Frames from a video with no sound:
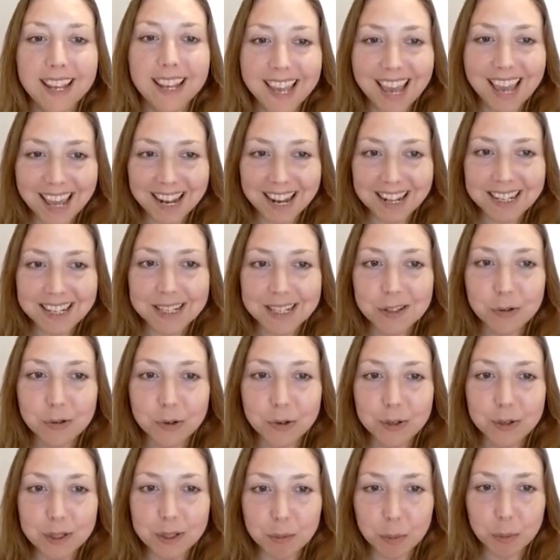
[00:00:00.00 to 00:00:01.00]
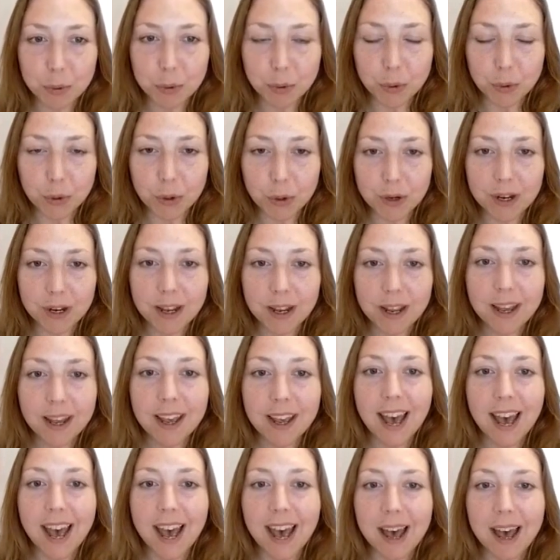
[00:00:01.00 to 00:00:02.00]
And again, it's through support
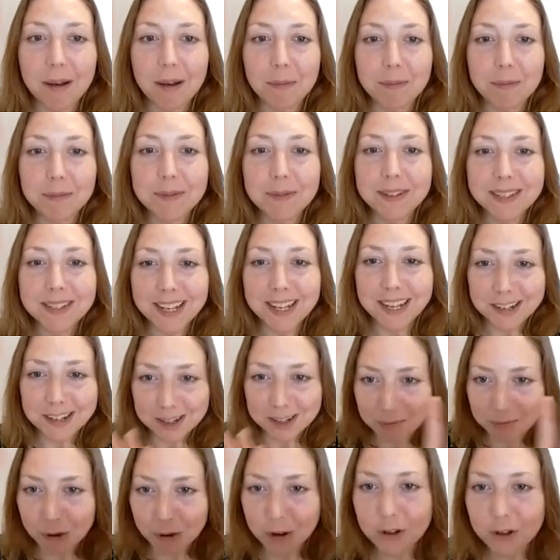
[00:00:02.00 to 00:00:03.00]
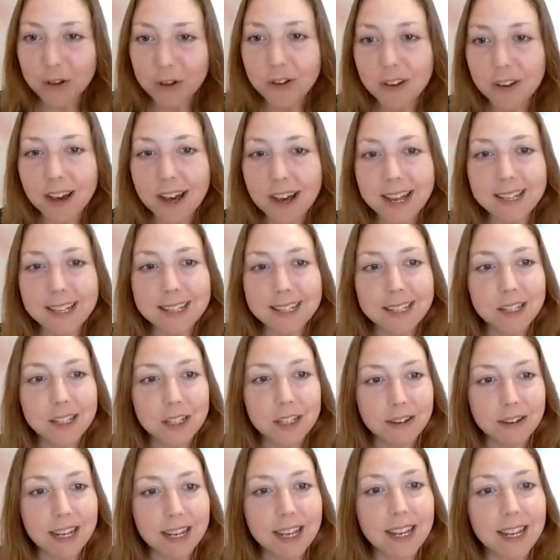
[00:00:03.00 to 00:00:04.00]
such as what you guys are
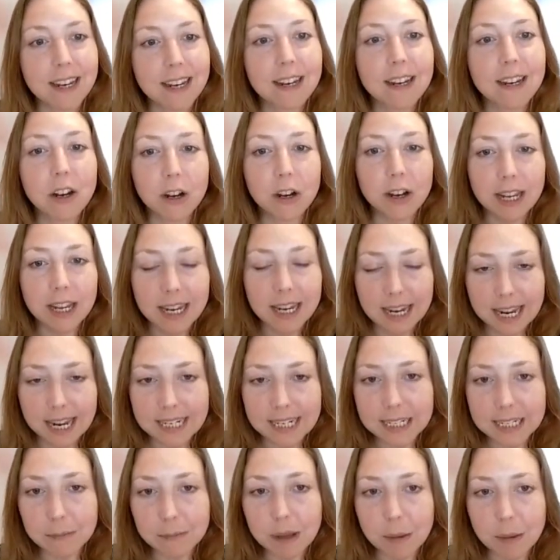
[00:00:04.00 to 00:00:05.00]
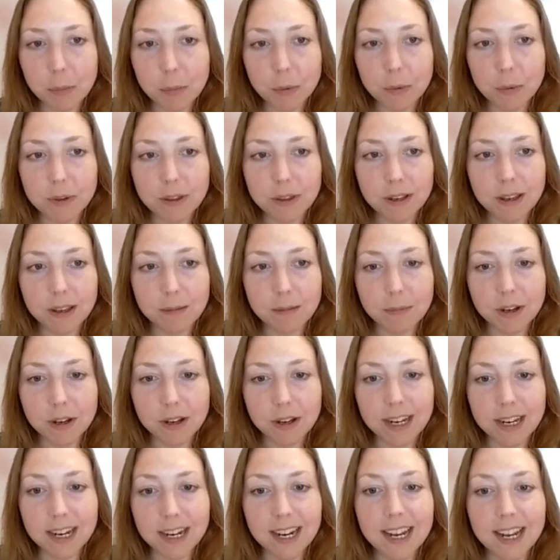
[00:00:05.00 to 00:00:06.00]
doing, and connecting people with the
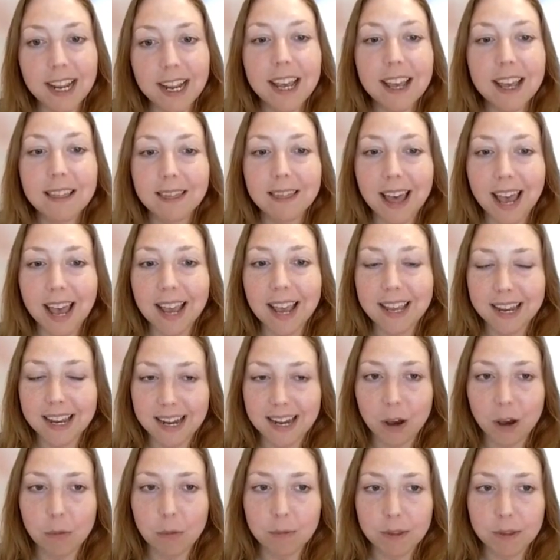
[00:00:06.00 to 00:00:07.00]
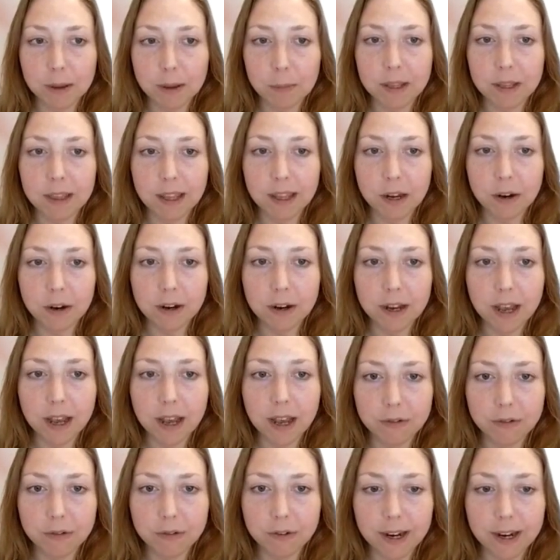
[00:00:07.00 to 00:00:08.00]
community that can help them in their
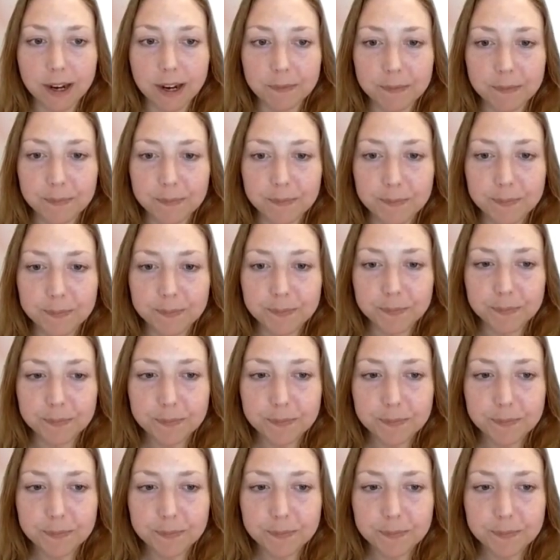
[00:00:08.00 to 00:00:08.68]
recovery.